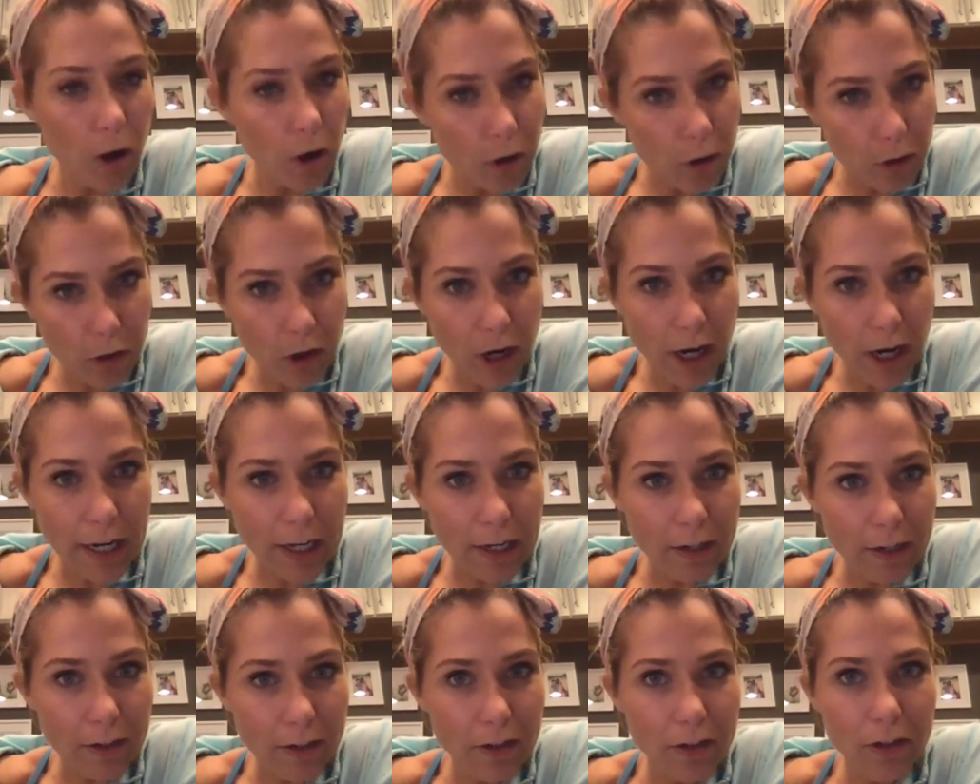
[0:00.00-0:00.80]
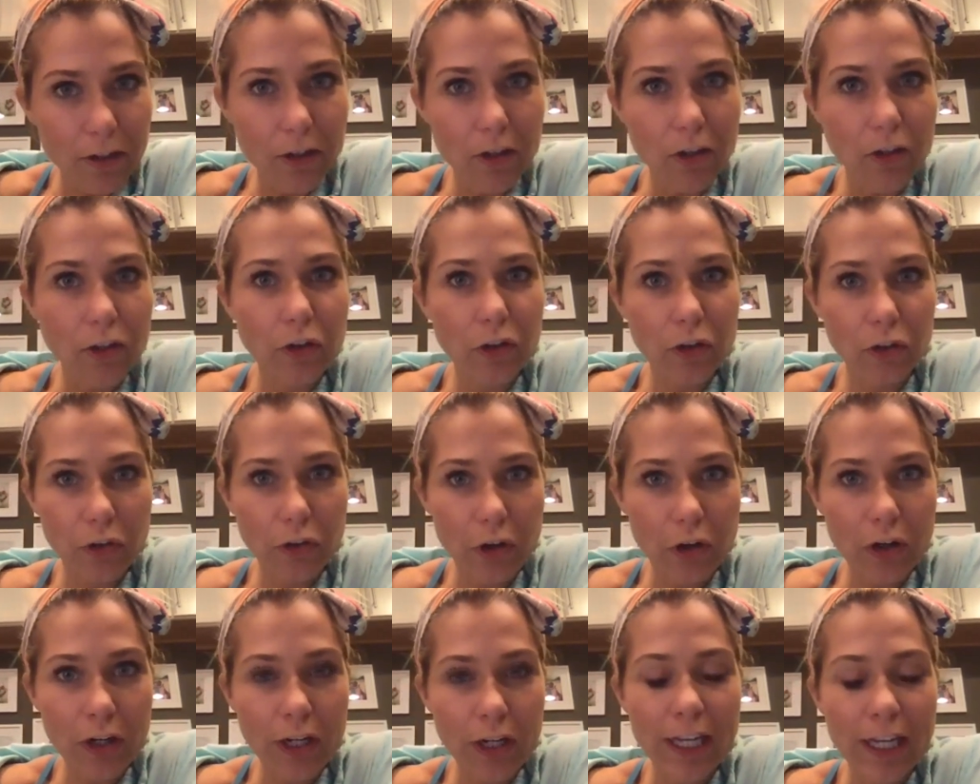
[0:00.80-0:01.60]
Great. You're
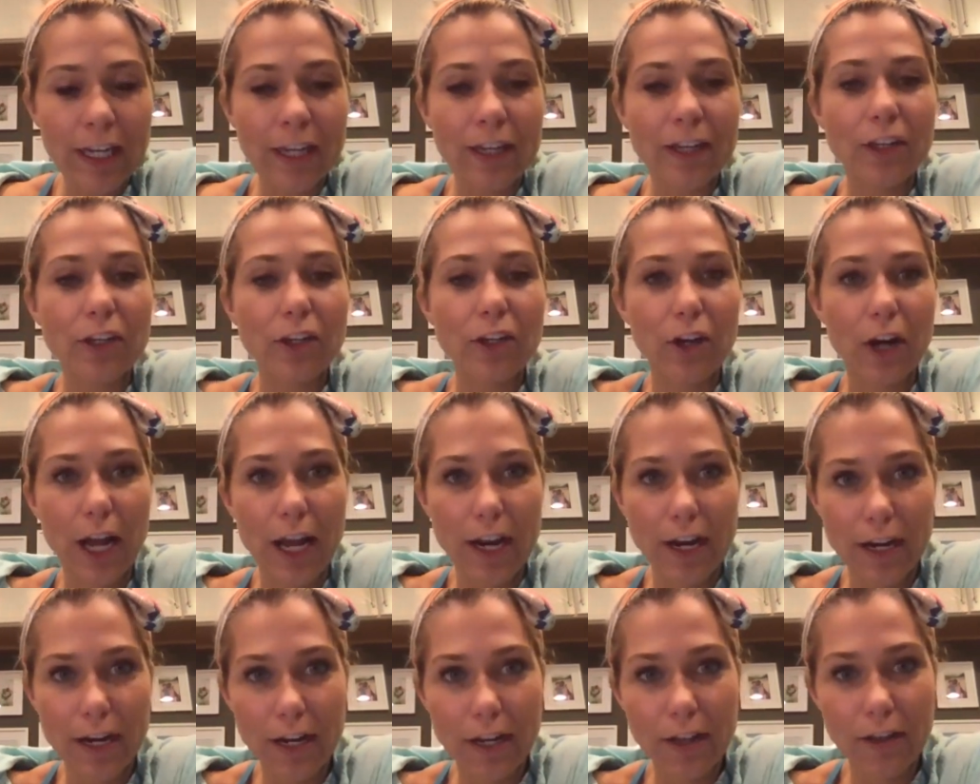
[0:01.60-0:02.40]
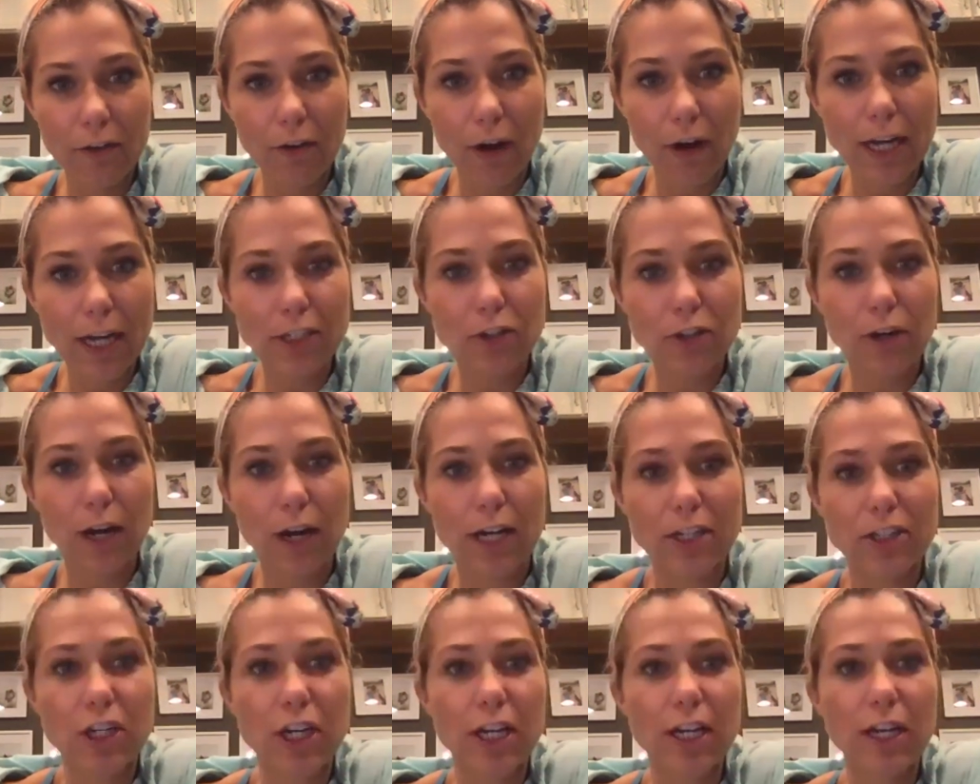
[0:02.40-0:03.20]
learning, you're headed in the right
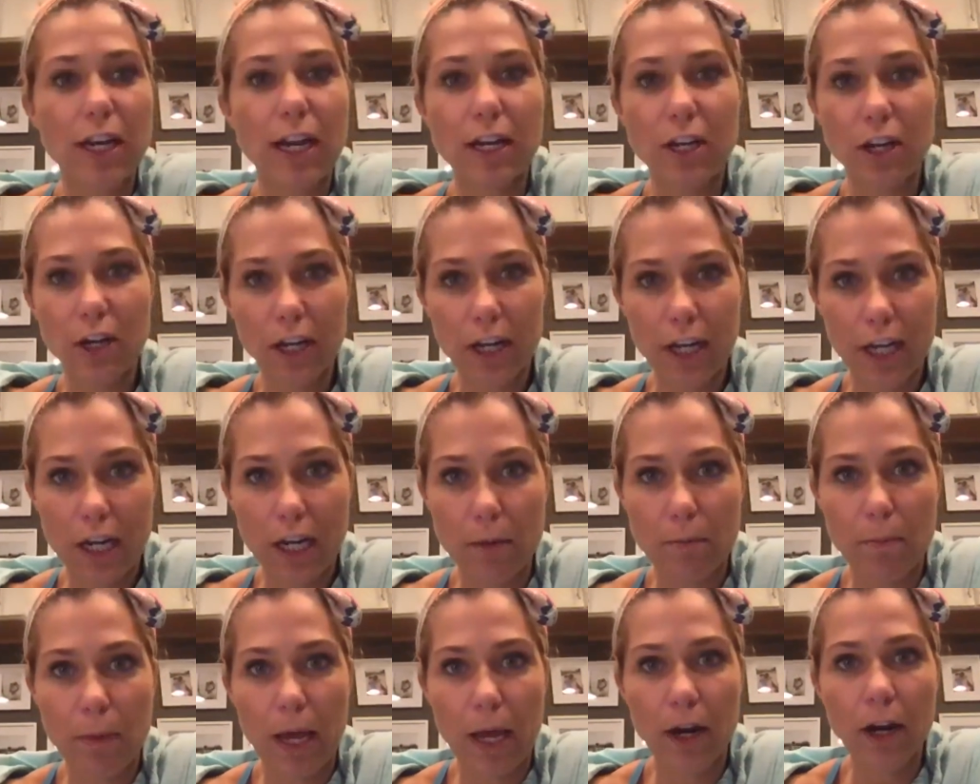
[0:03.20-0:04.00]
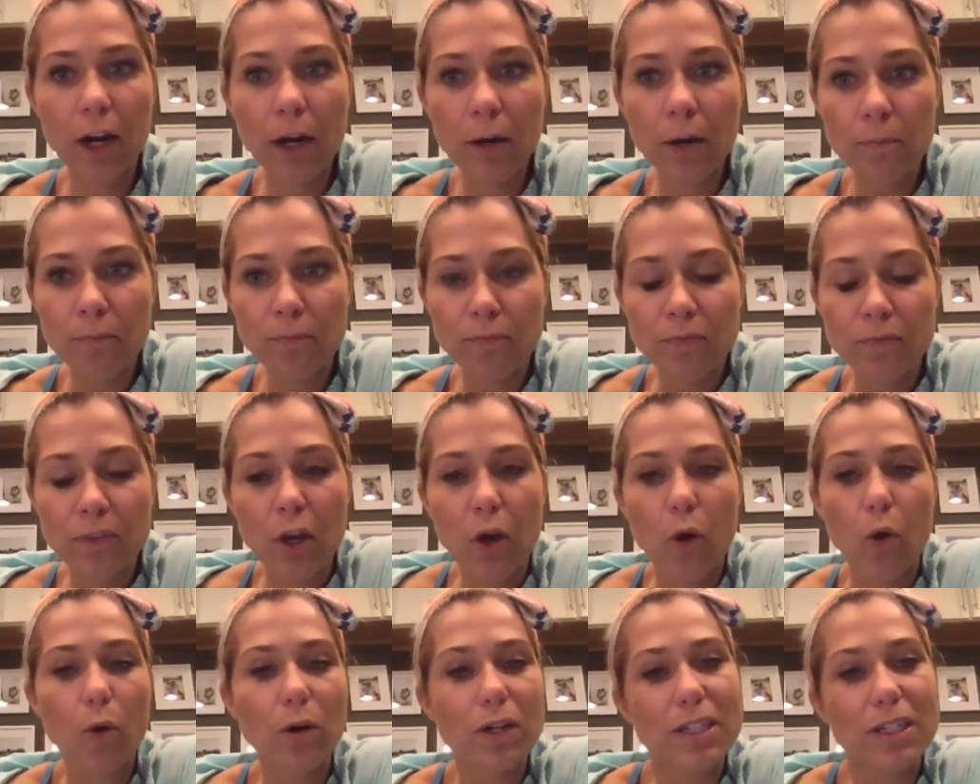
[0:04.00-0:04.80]
direction, and you're getting better.
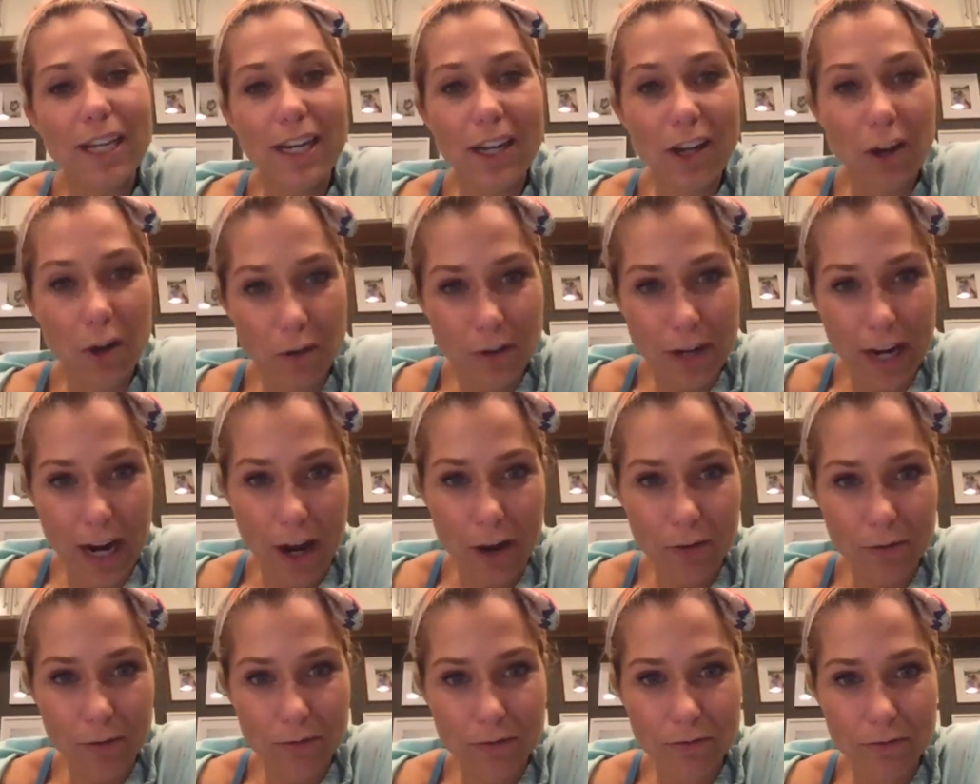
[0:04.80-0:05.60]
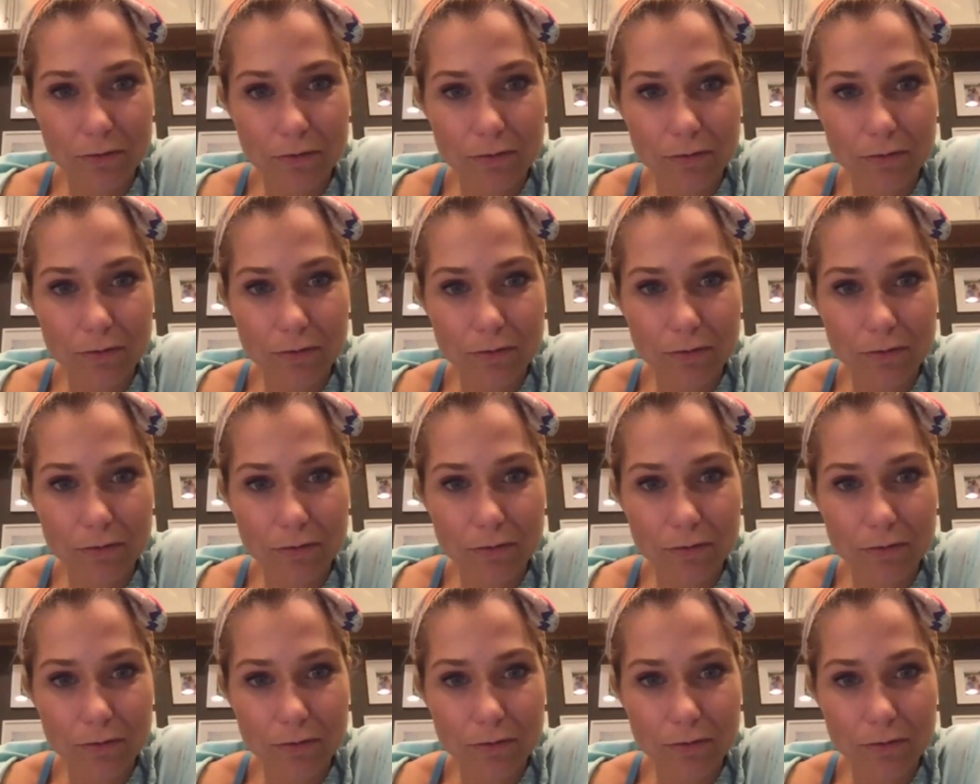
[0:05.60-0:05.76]
Or did it go down?